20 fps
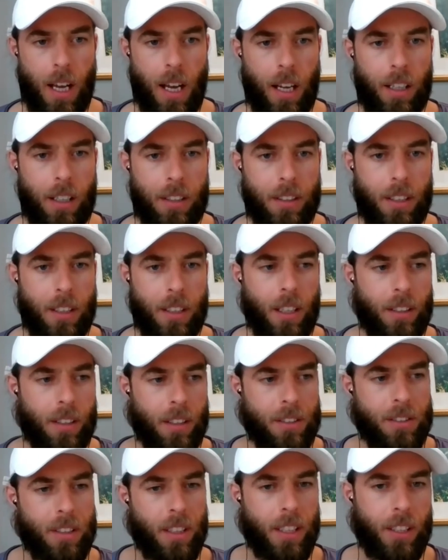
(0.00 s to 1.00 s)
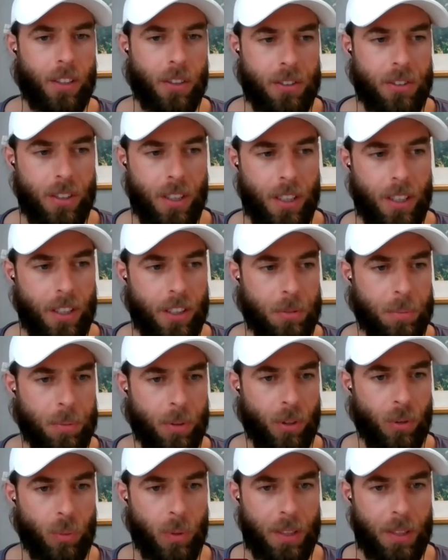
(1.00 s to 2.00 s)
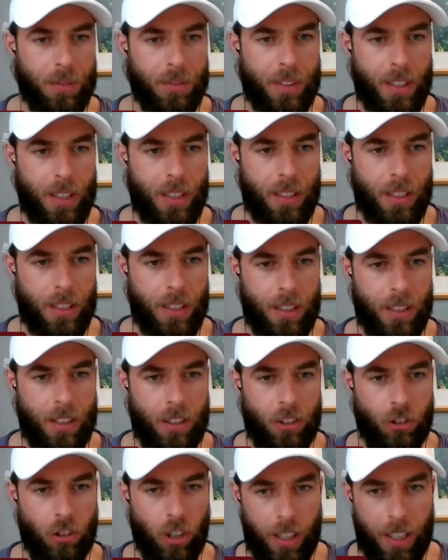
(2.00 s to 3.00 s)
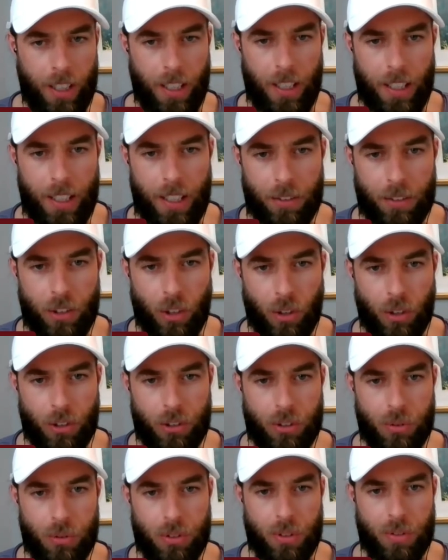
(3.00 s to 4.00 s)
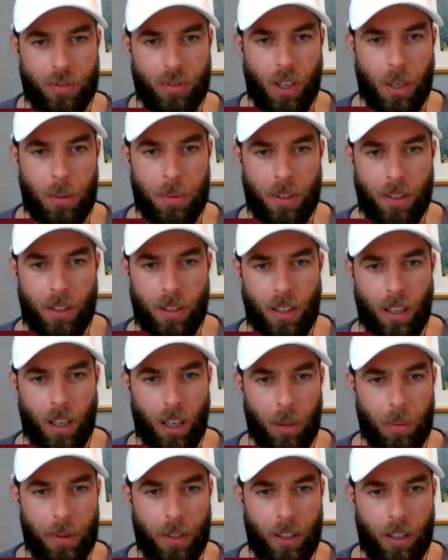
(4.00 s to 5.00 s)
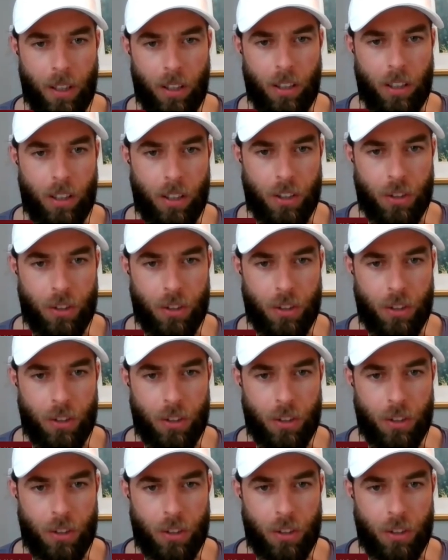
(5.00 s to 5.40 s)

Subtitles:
And on the Sligo side, I suppose we have the Johnny Glynn, of course, who's the former Galway hurler.